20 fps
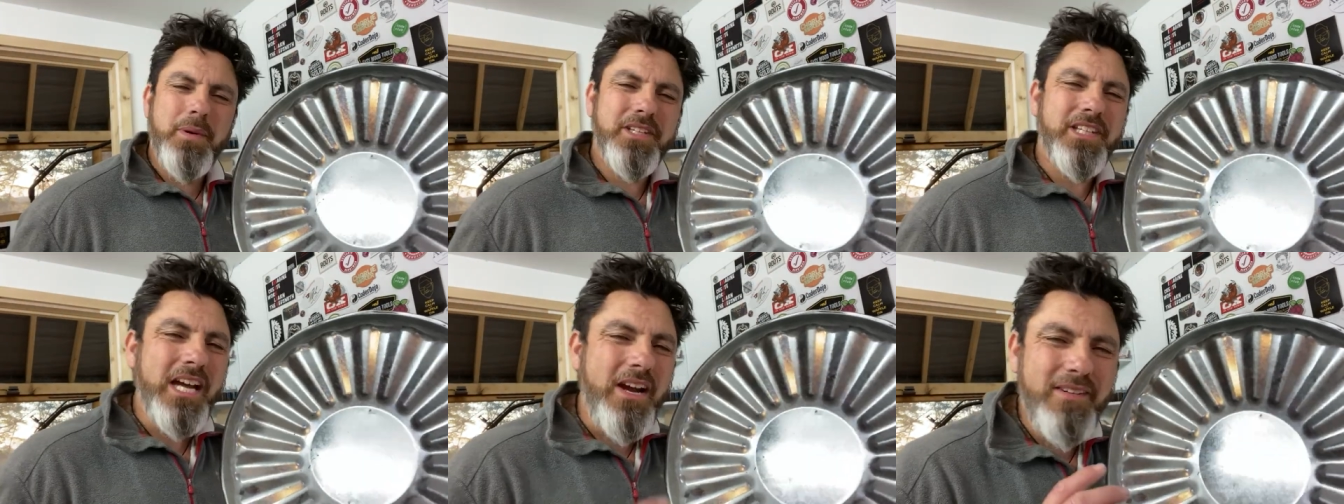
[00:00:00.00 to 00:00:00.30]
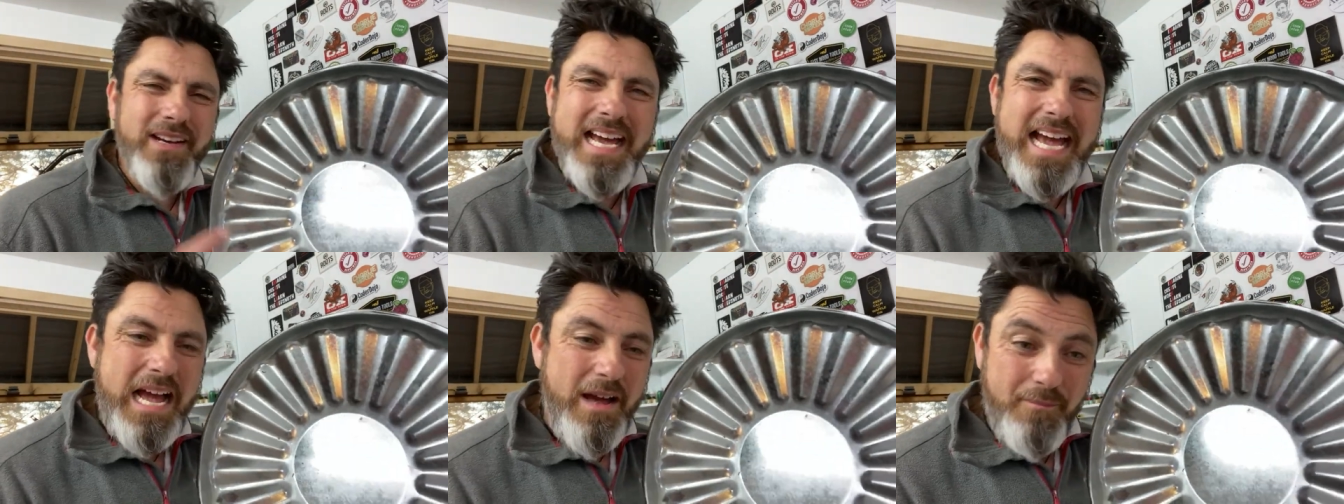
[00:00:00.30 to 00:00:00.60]
we
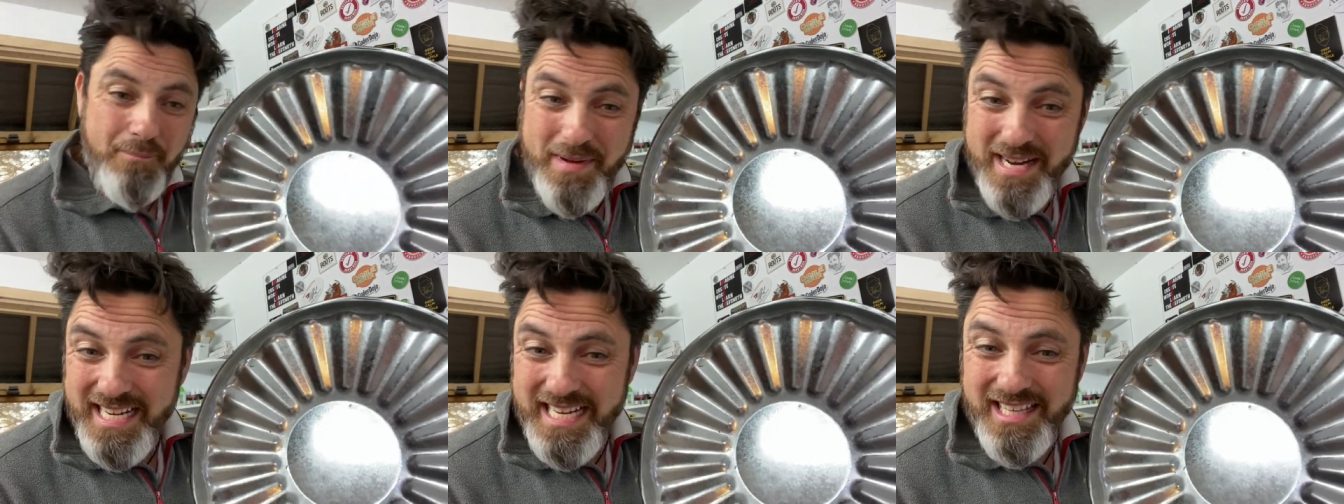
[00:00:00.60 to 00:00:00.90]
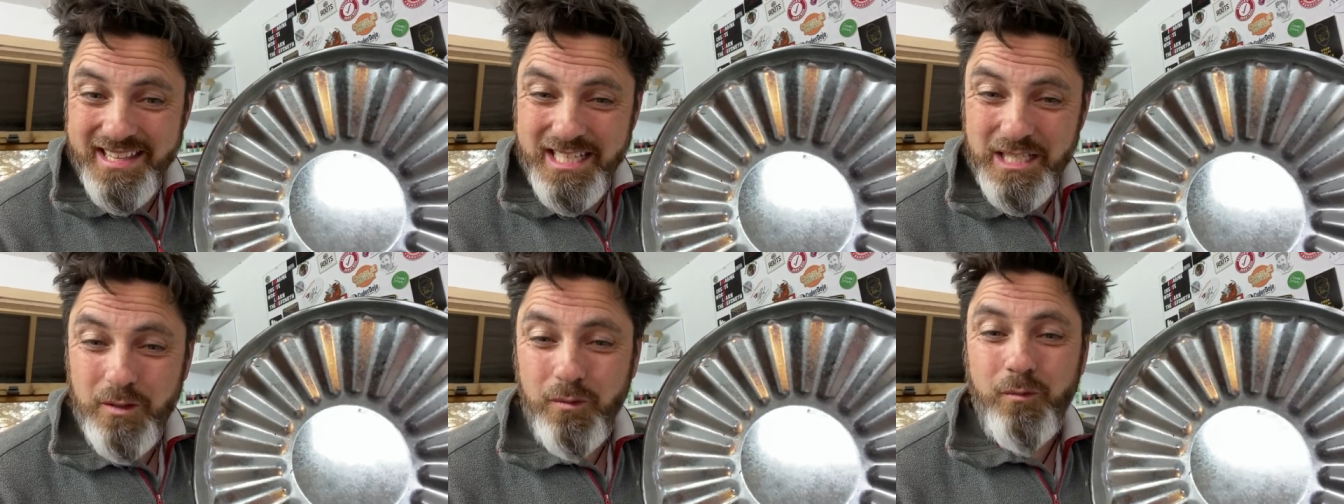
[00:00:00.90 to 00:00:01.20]
don't have many
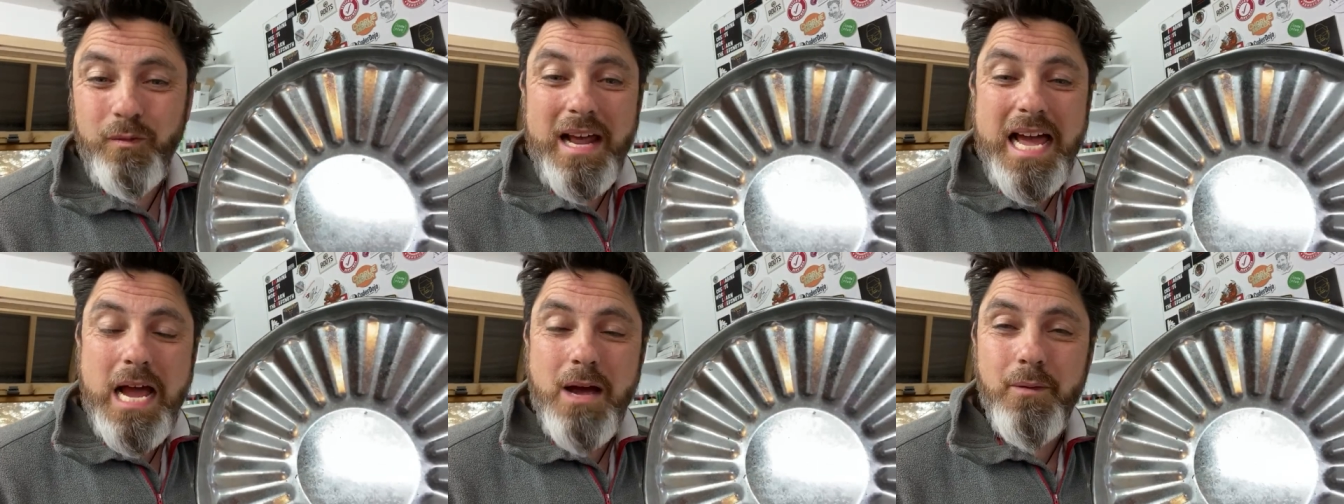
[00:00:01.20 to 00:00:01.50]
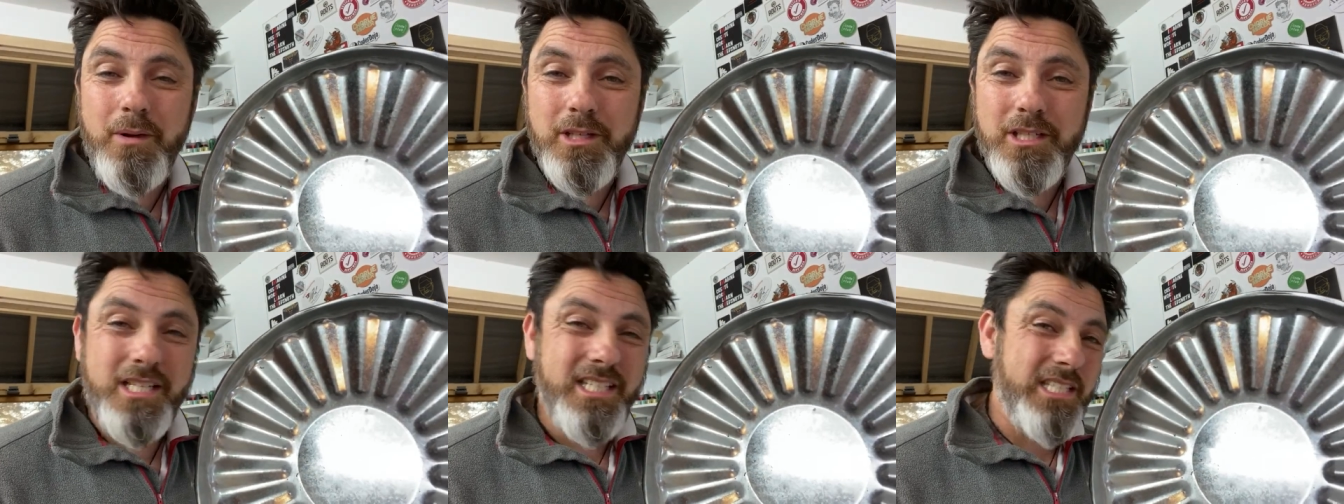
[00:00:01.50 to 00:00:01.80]
of these
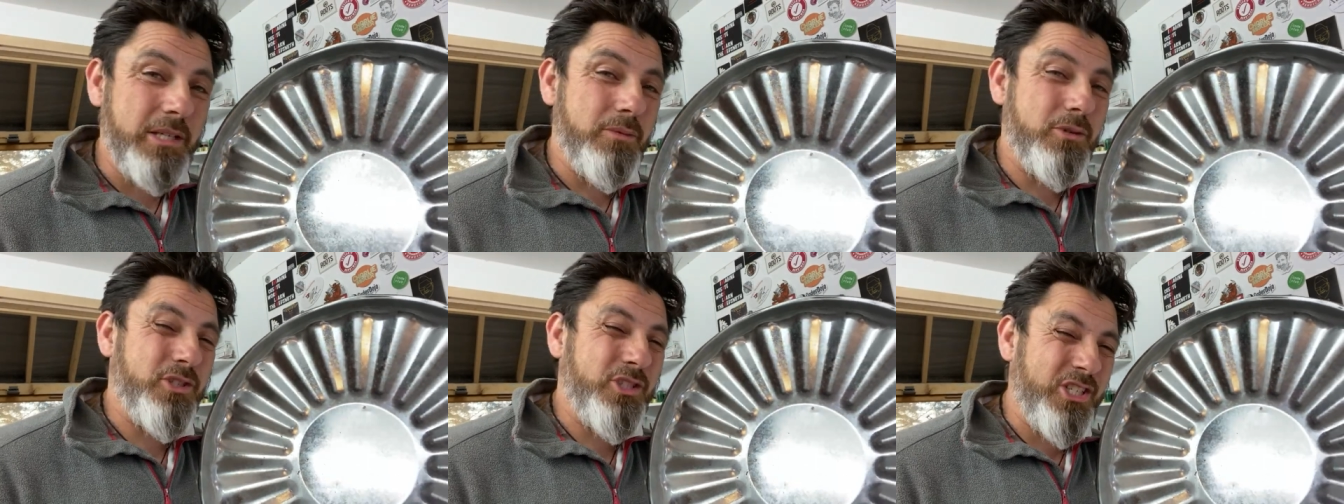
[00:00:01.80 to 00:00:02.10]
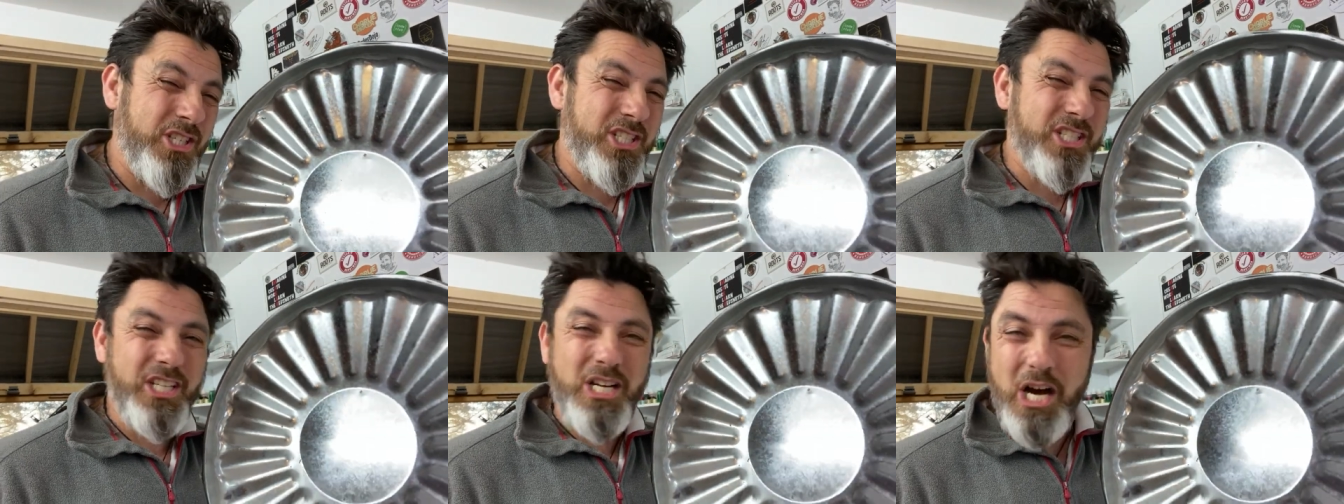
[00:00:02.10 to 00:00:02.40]
flowers because it was
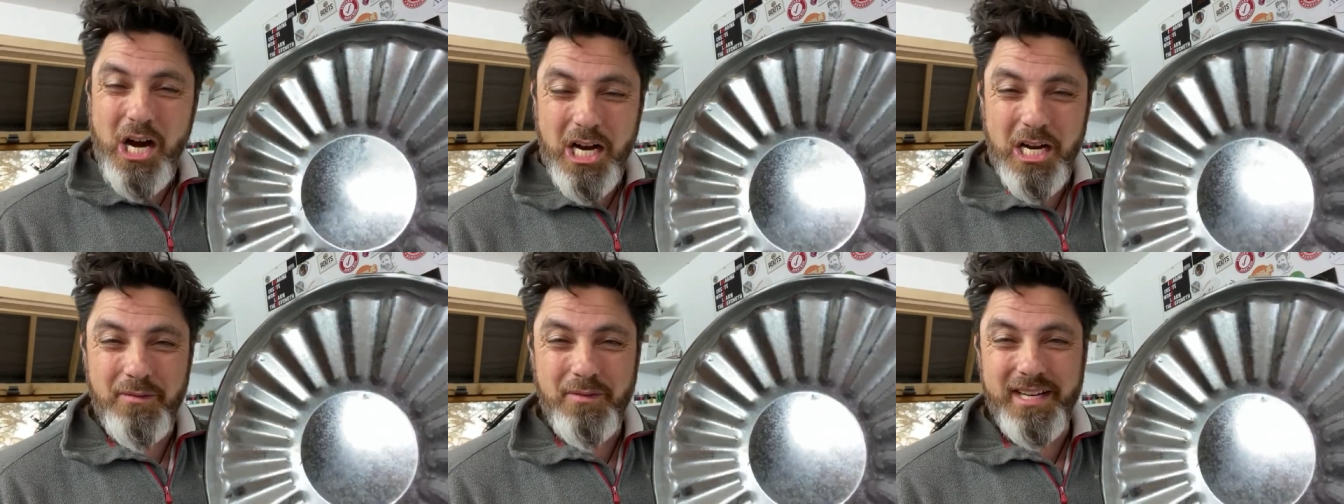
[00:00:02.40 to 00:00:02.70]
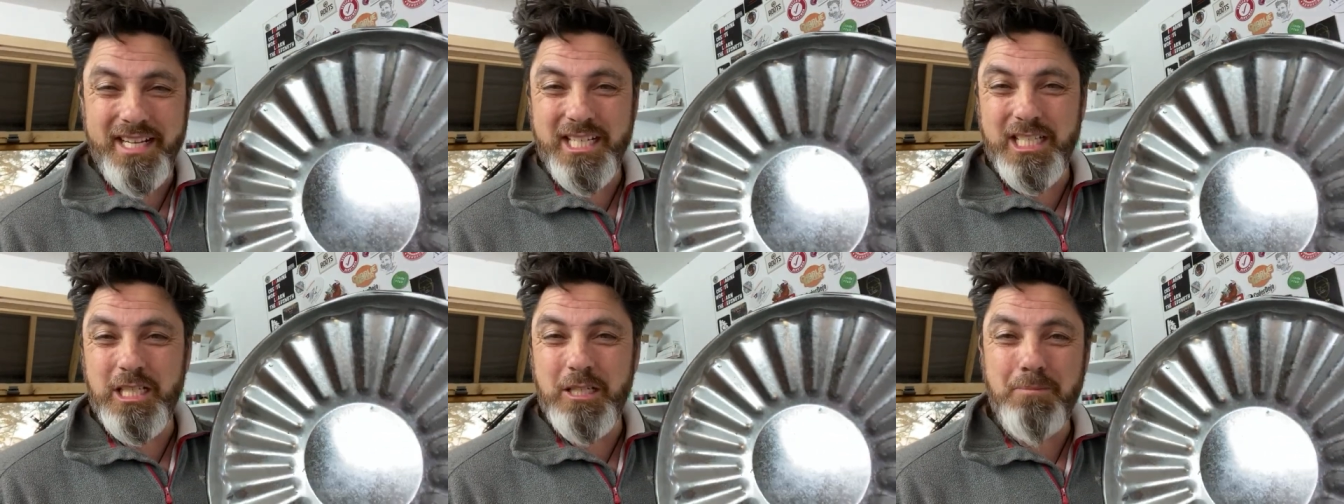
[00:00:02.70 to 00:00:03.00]
just kind of
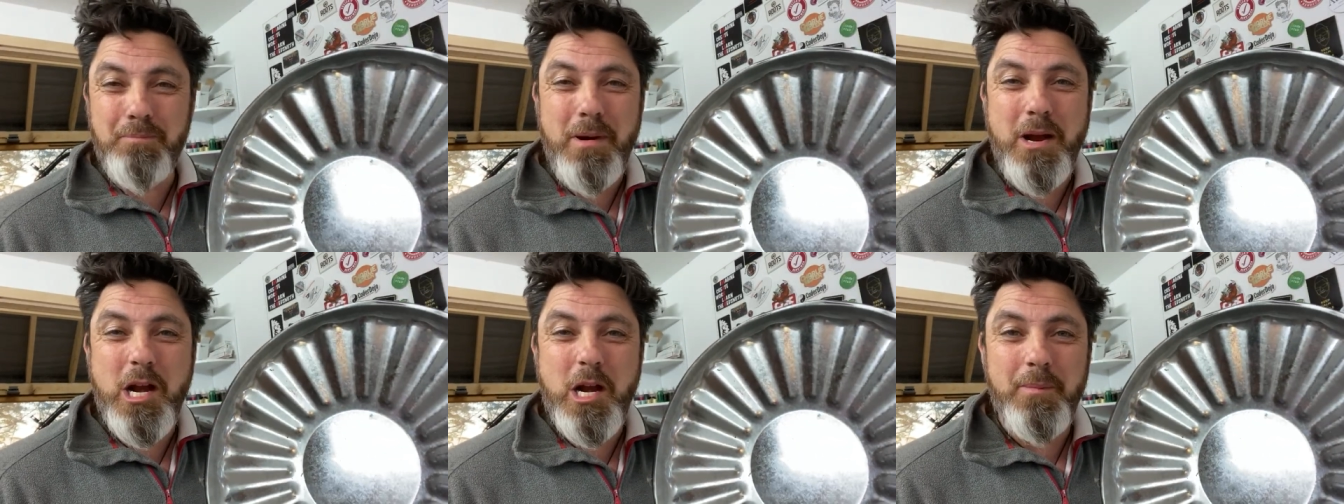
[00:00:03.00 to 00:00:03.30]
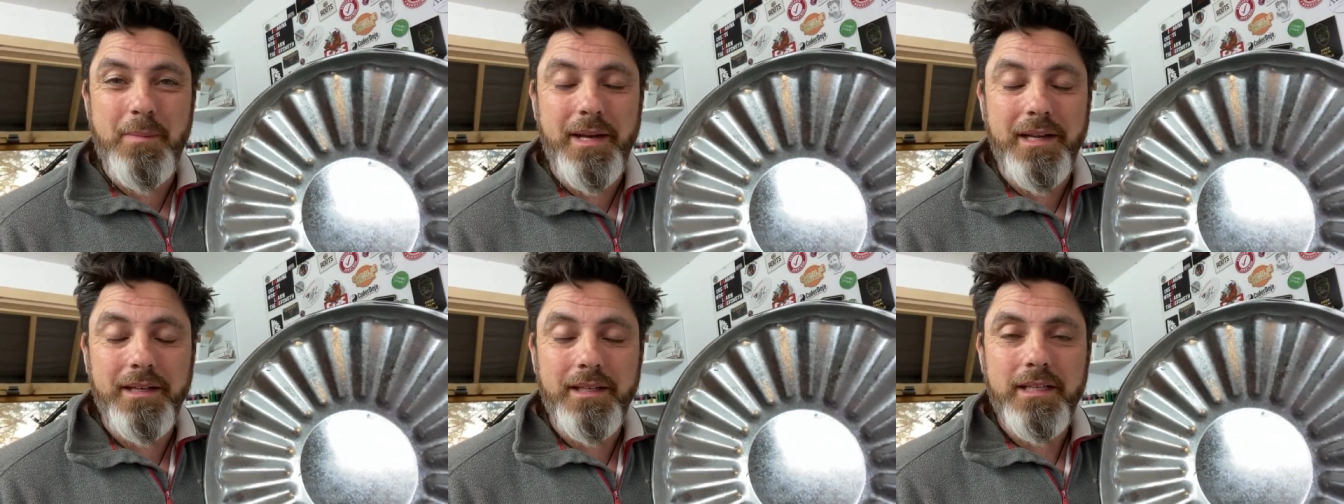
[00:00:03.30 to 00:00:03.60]
an
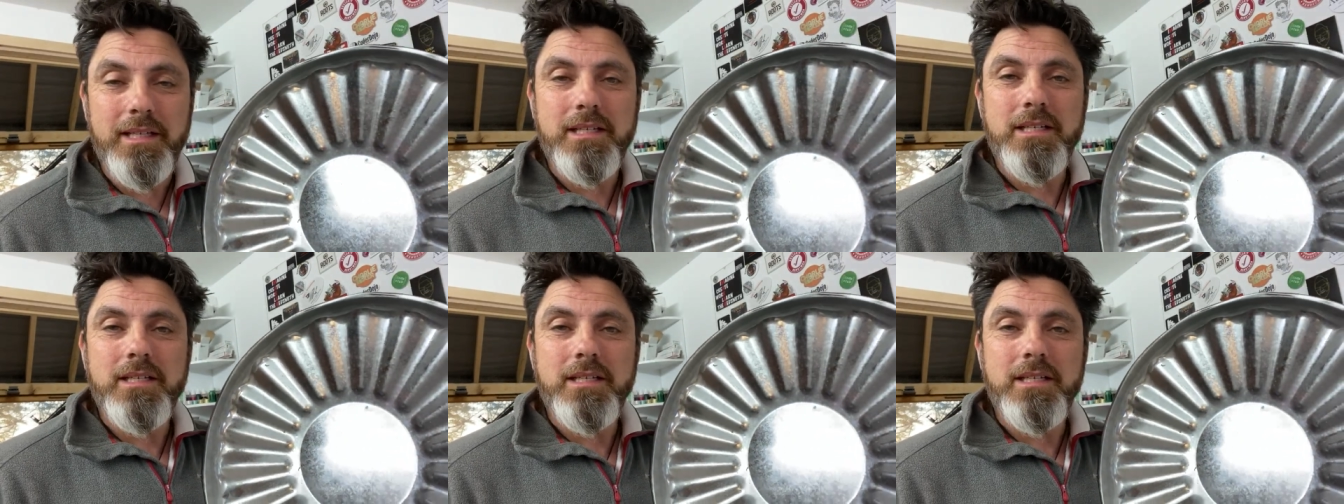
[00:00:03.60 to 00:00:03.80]
experiment.